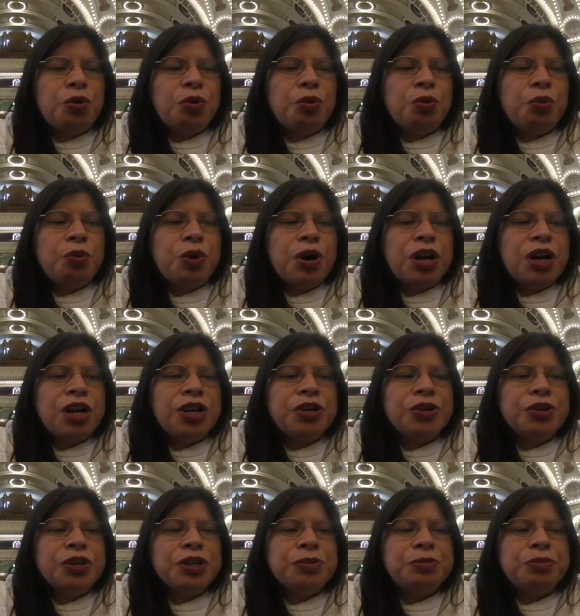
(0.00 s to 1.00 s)
what are
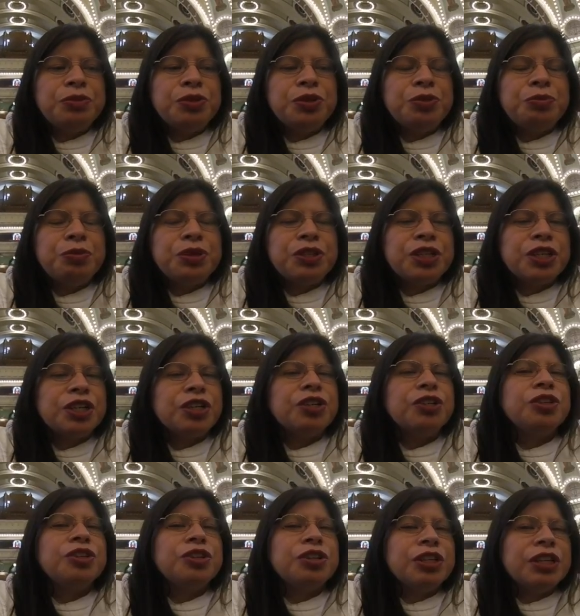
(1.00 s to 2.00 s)
you going to do
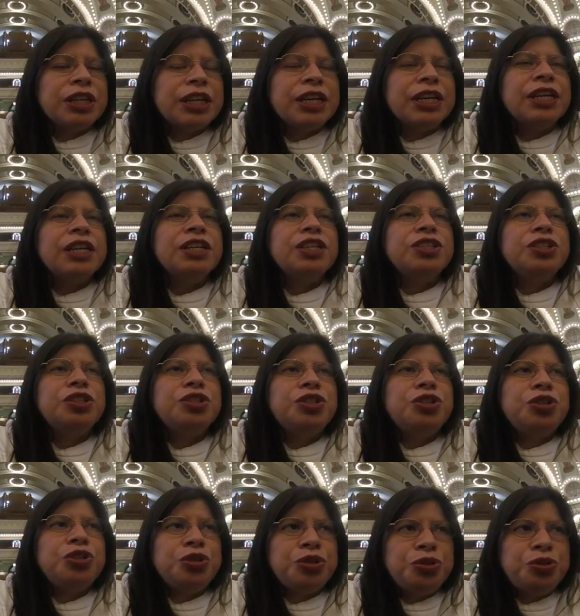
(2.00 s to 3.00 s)
particularly
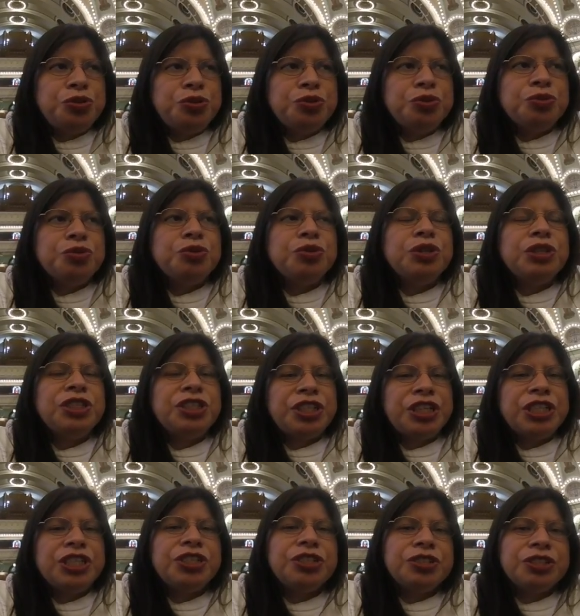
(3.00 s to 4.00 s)
to
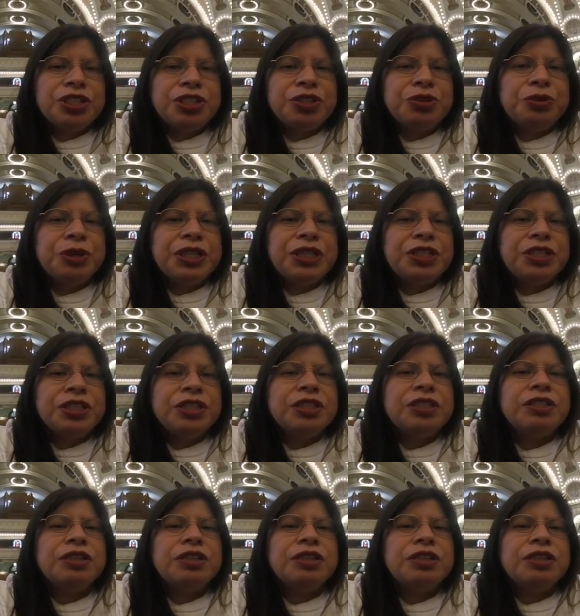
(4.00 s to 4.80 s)
change your situation?